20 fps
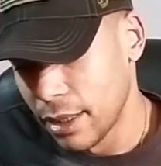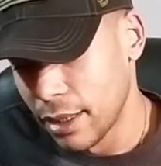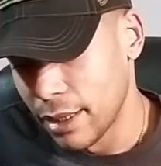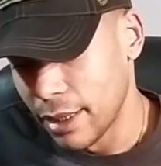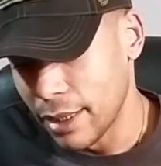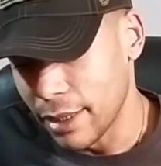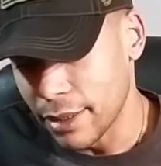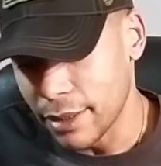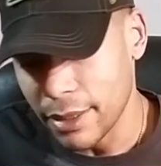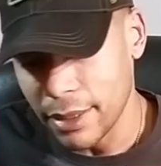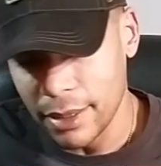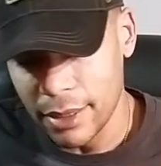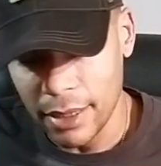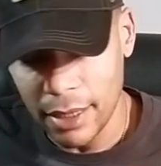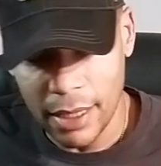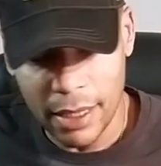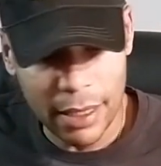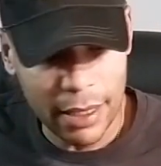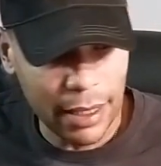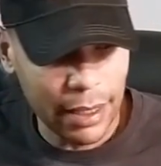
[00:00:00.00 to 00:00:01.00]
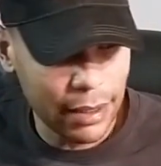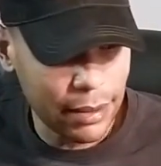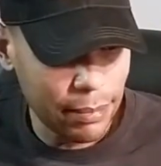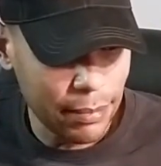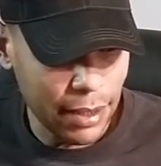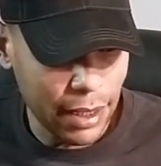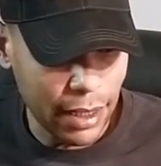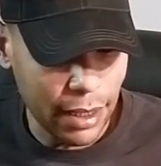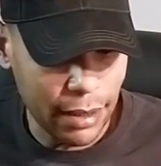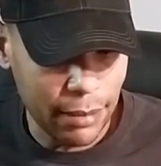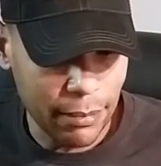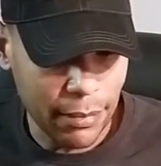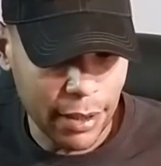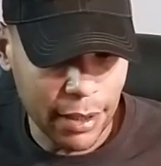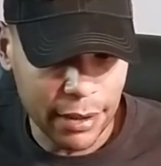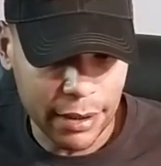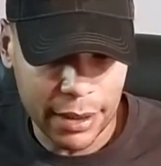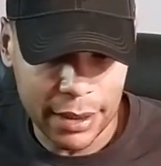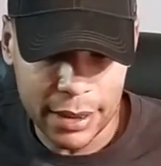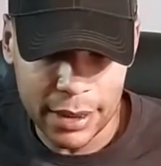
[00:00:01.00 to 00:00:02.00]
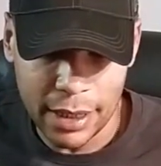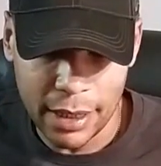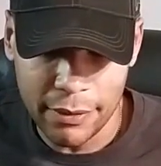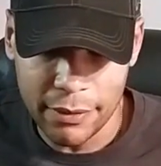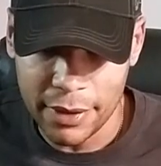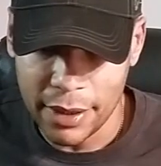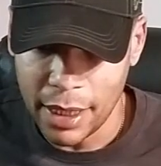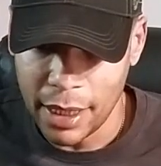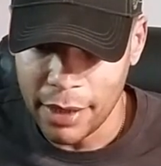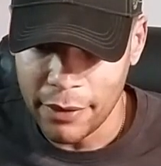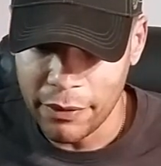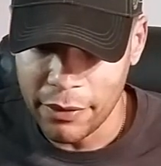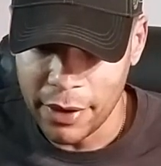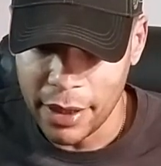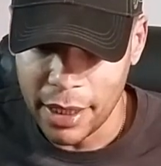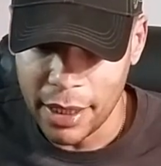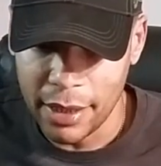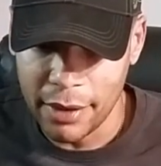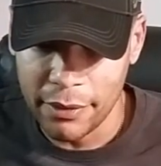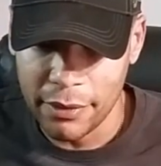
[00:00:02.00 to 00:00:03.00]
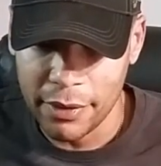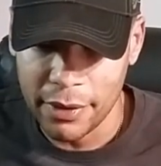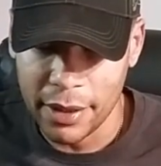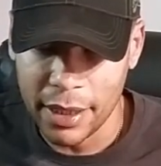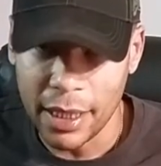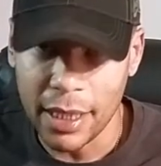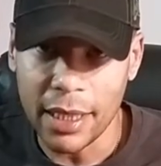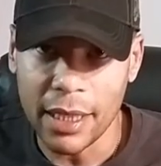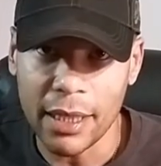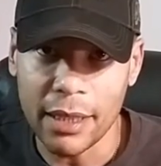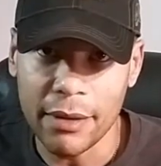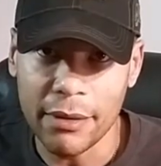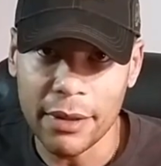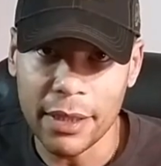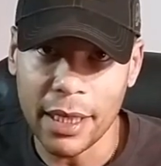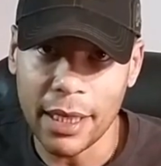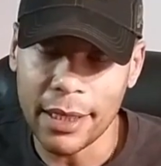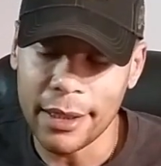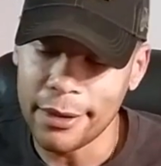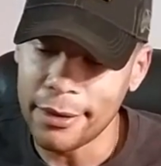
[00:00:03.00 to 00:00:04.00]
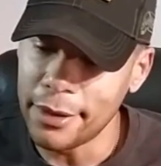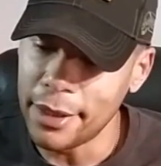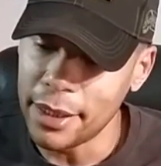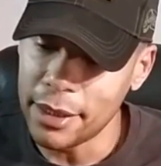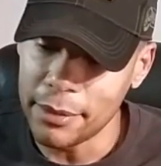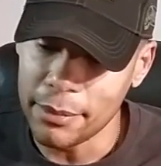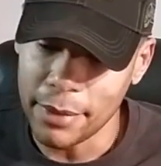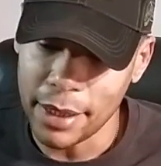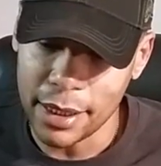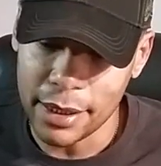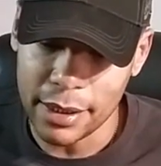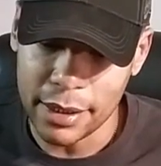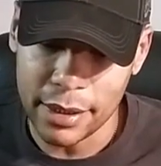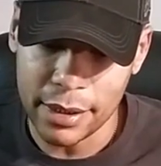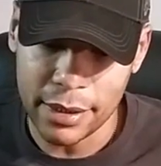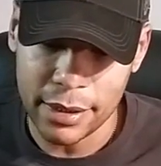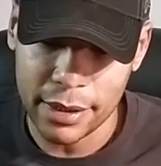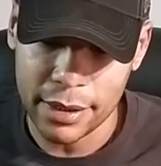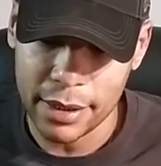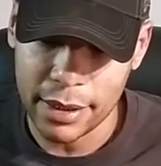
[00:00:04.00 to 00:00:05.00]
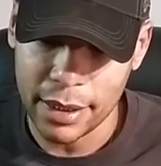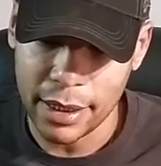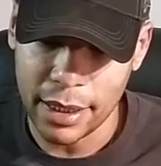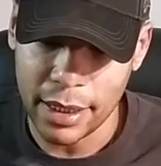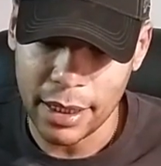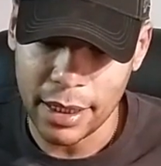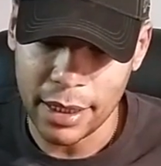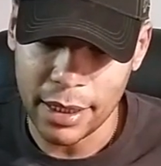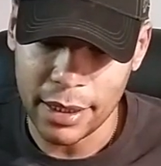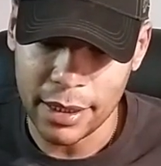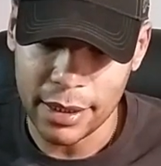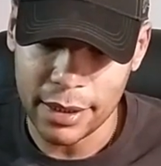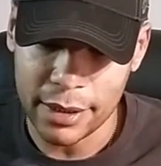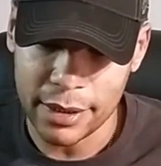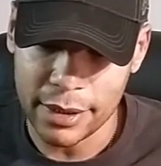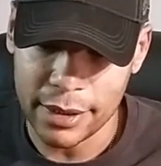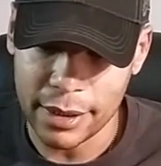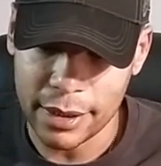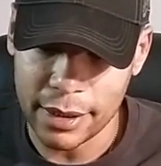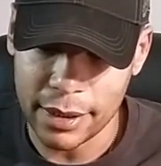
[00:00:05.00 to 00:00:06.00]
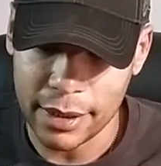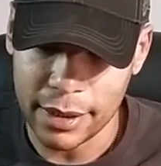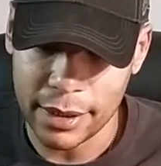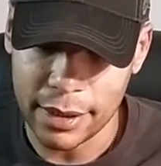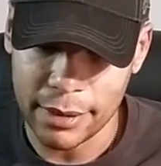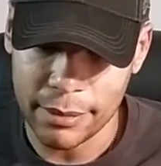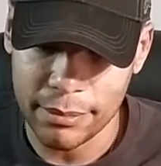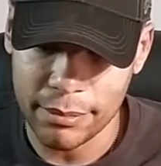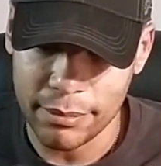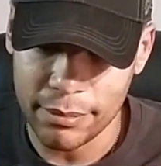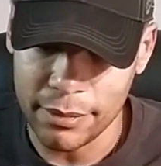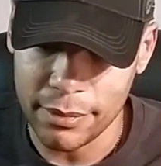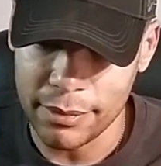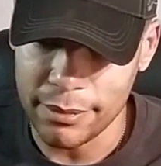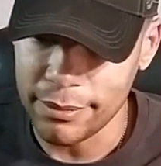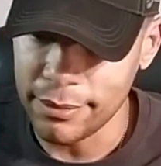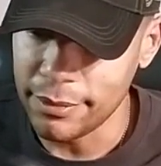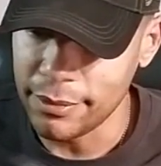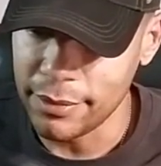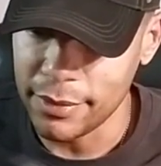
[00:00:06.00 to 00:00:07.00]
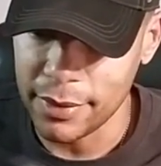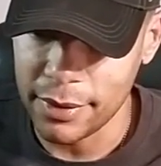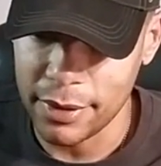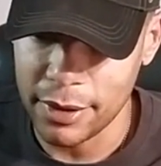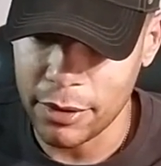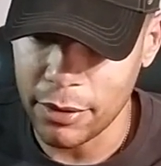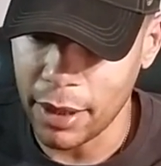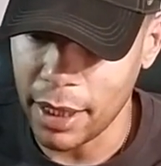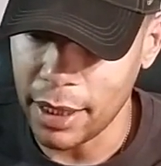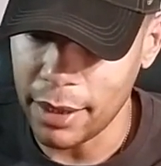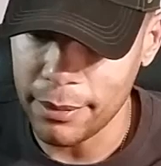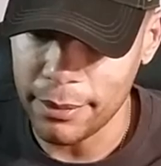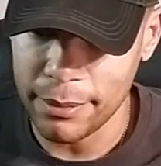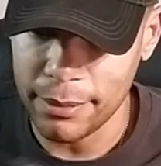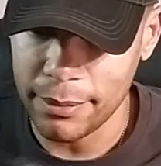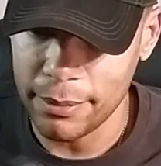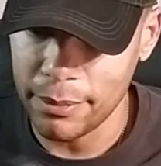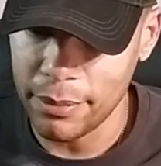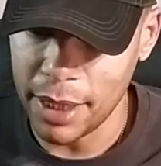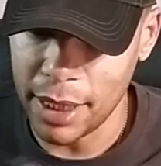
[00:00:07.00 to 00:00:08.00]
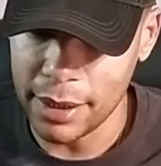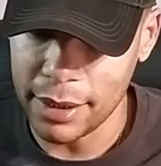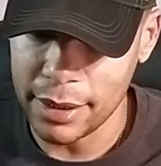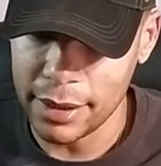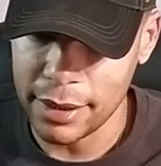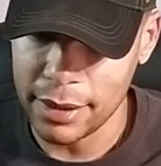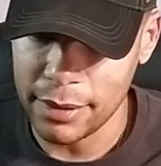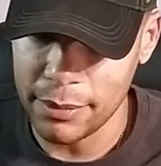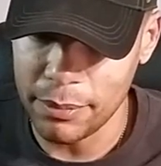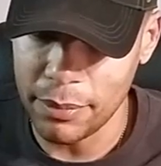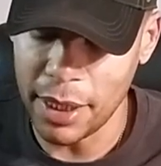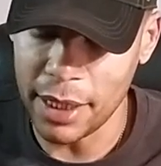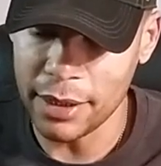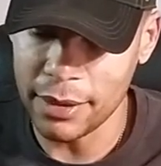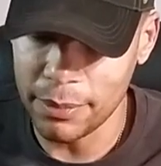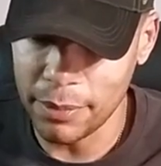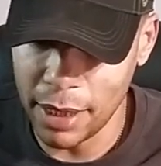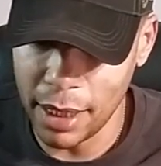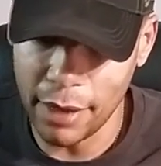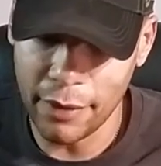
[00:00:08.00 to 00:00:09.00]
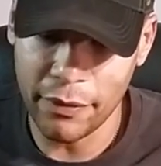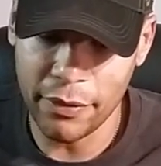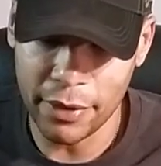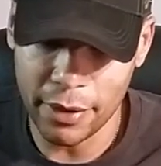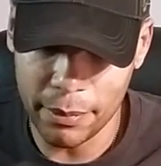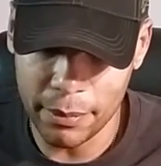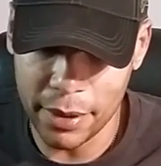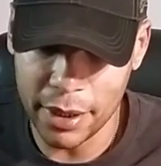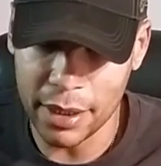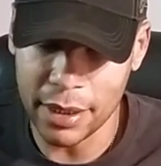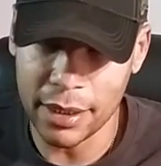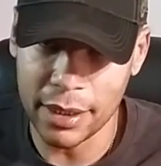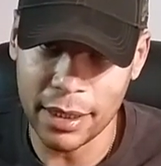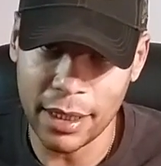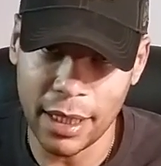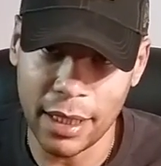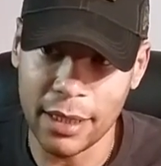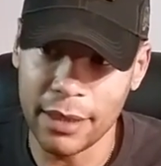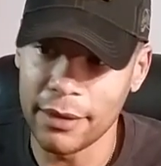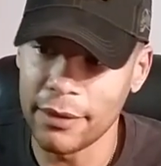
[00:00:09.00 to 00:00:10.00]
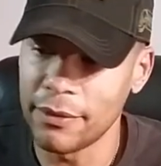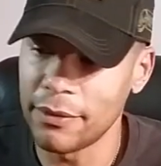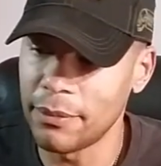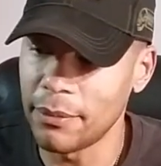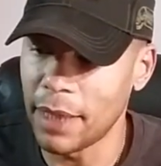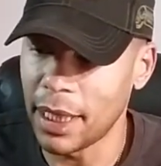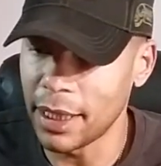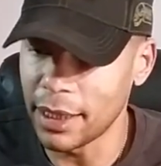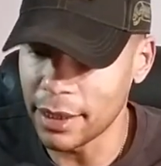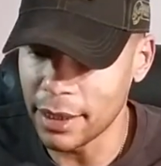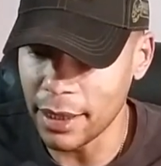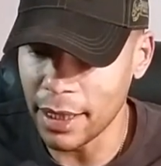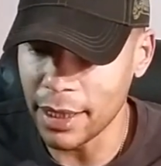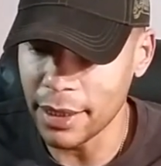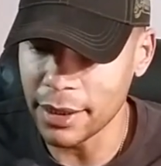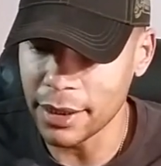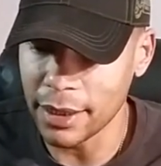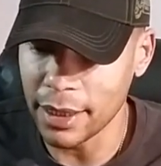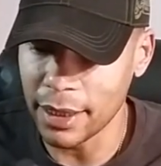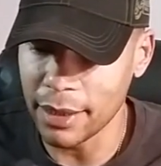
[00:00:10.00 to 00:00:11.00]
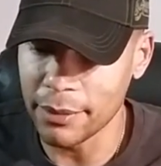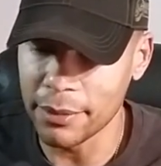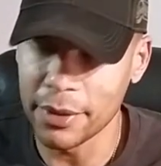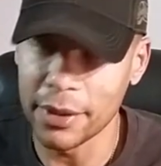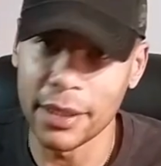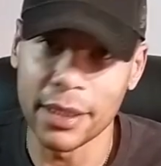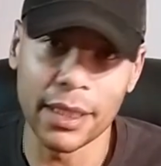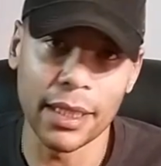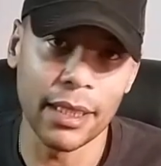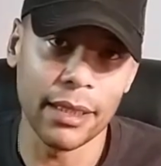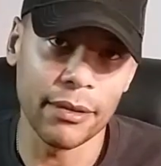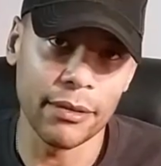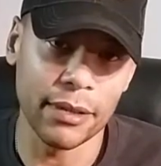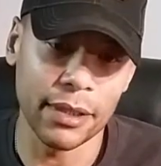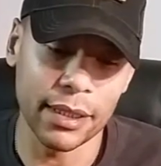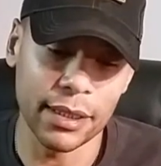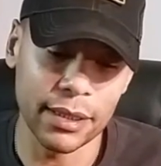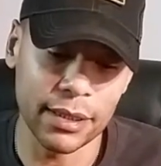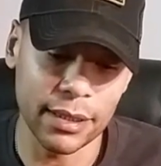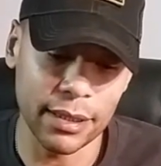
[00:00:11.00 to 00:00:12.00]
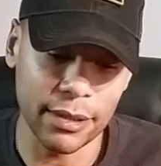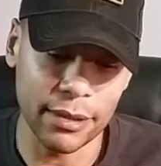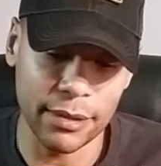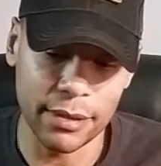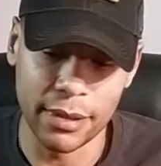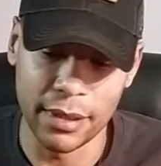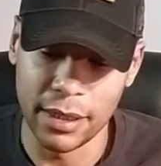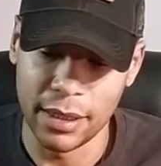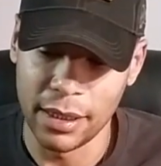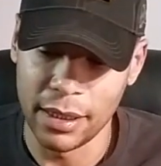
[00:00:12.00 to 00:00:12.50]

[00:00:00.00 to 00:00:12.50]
needless to say, that's my Marlin 795. I would highly recommend it. It's great, best bang for the buck out of my collection, I can put it that way. So